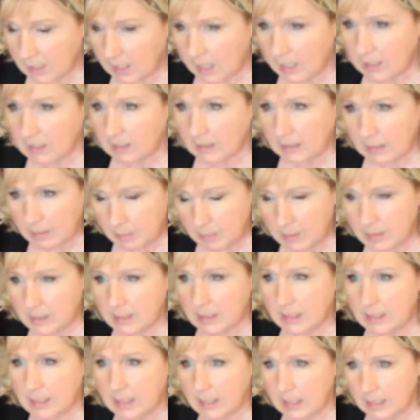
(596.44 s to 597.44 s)
on a
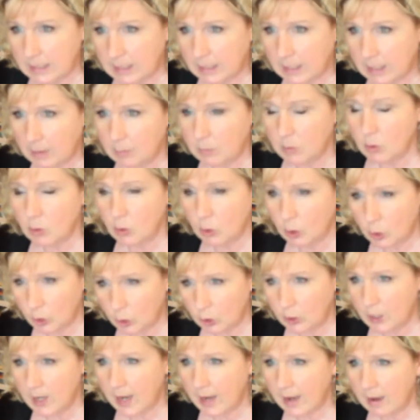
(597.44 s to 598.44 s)
limited income you
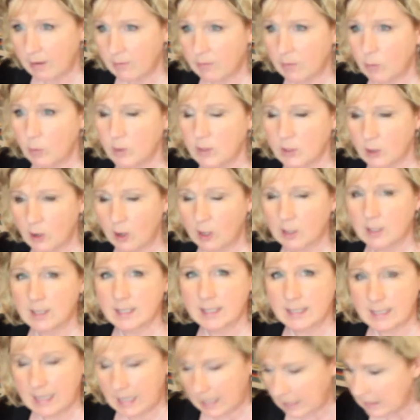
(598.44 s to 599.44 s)
could have what's called a
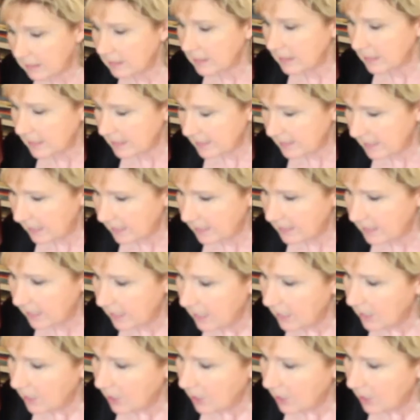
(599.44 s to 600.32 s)
skeletal set.